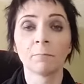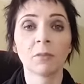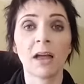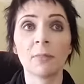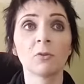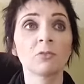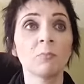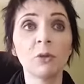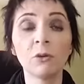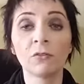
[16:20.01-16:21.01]
I had the
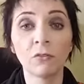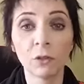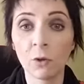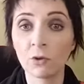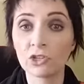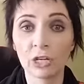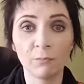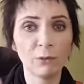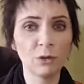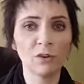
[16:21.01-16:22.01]
most beautiful emotion,
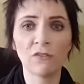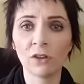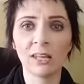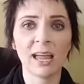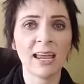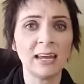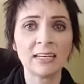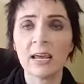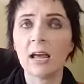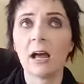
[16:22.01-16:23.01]
beautiful light.